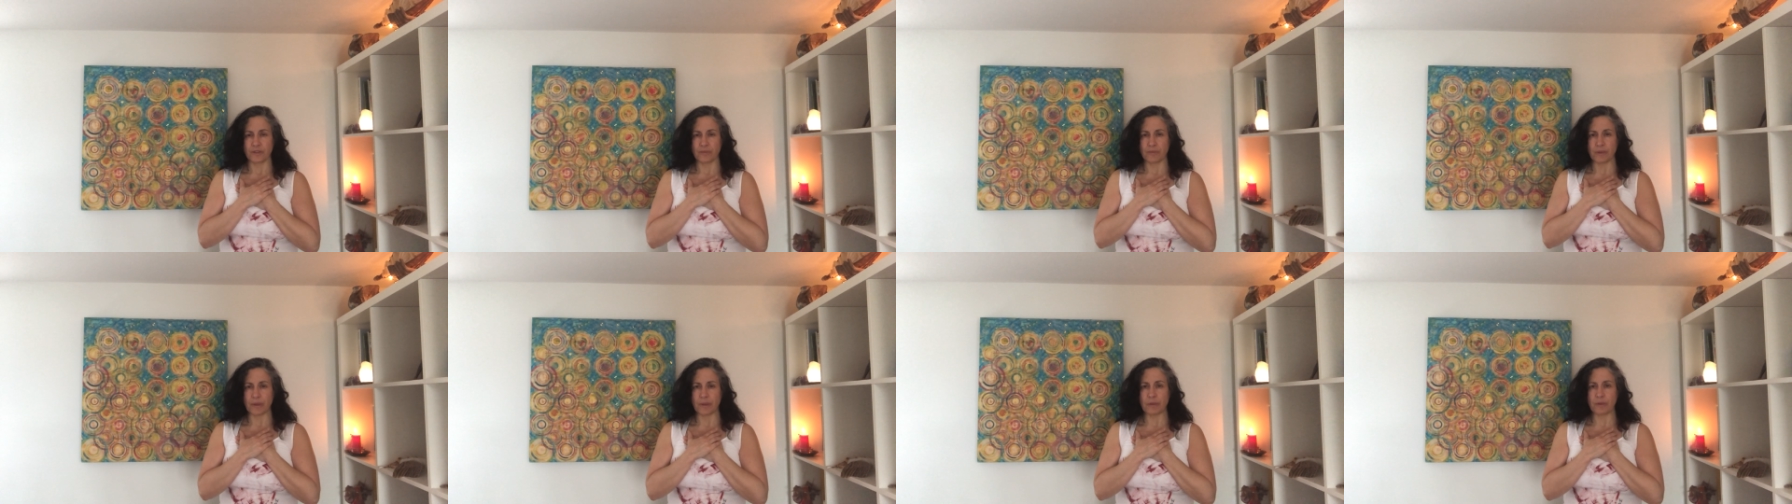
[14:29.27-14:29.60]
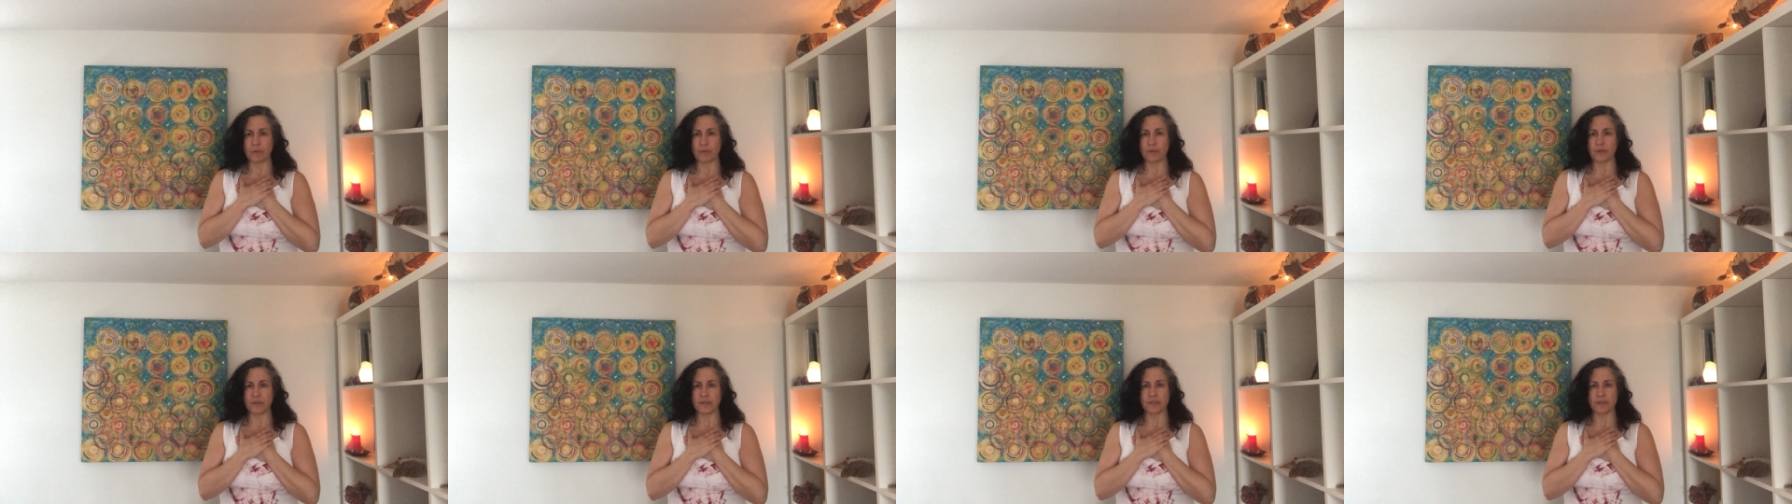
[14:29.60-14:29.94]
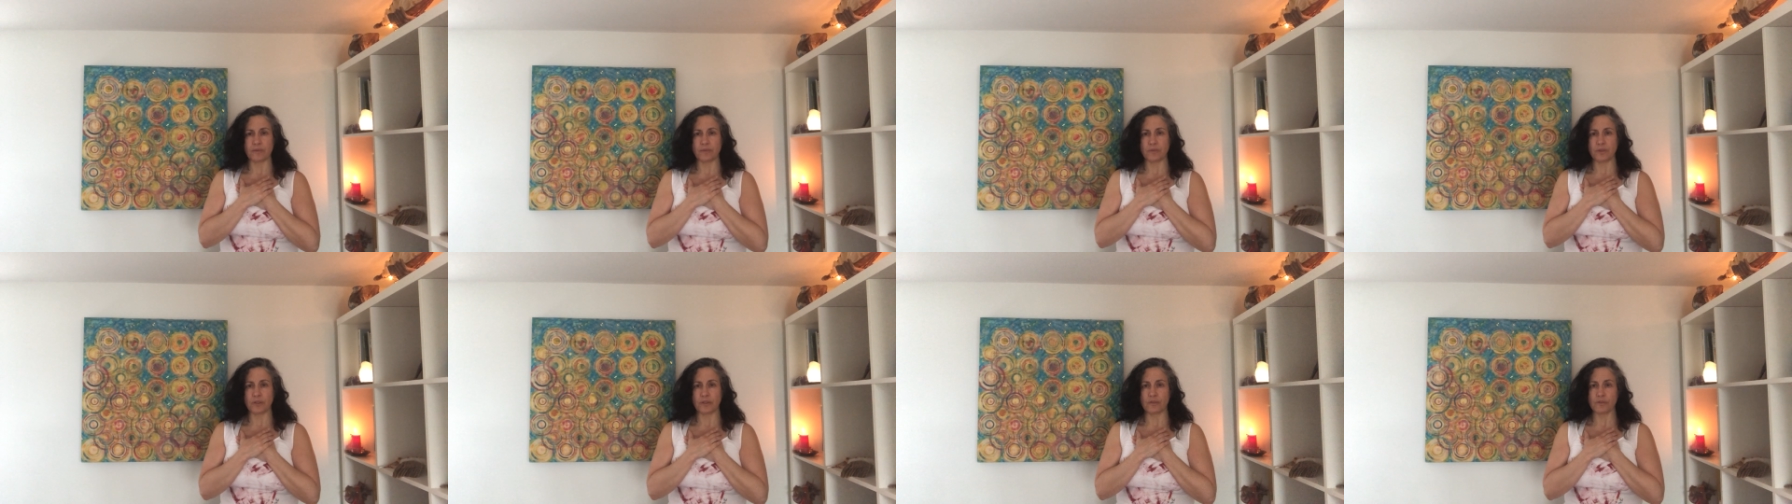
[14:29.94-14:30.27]
maybe with
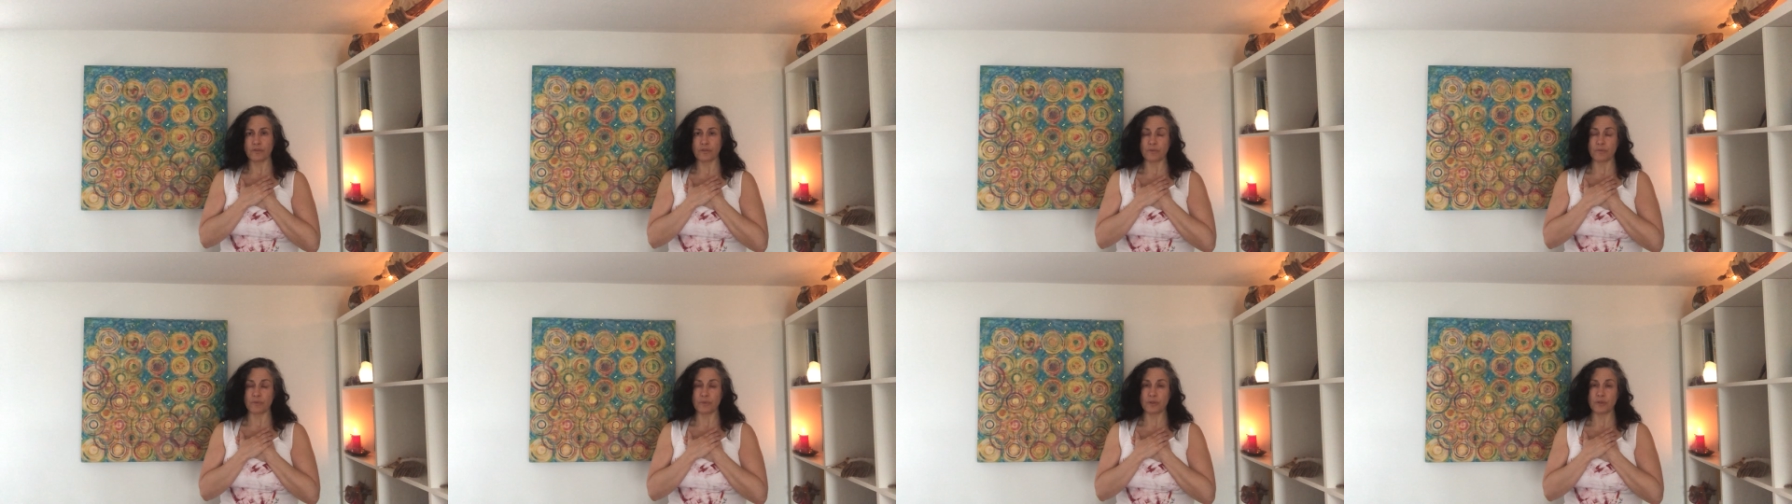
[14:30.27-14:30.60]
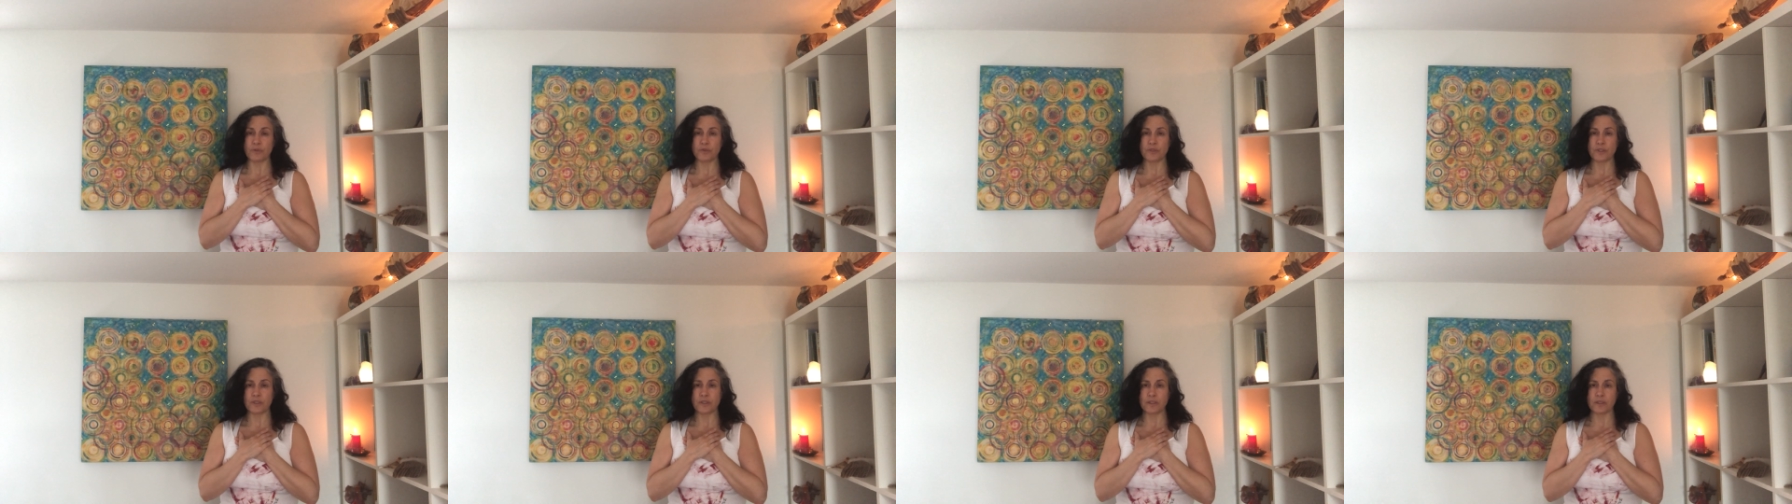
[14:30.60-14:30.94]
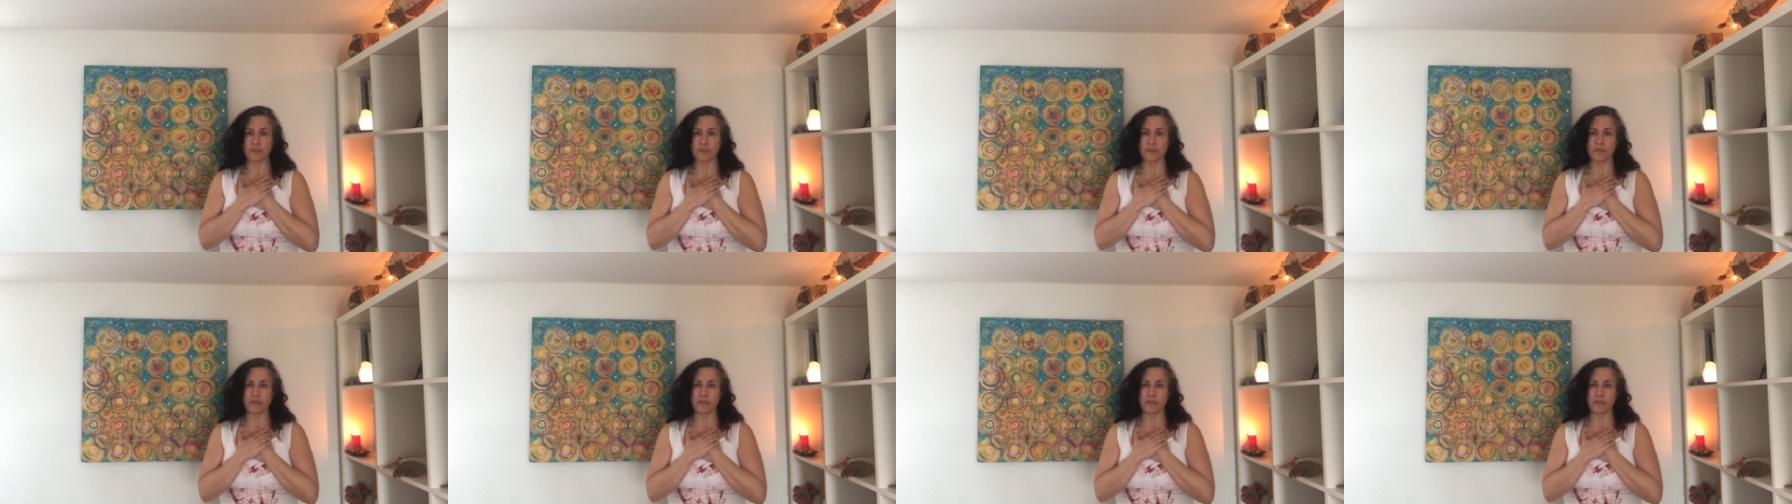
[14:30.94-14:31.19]
some beautiful music.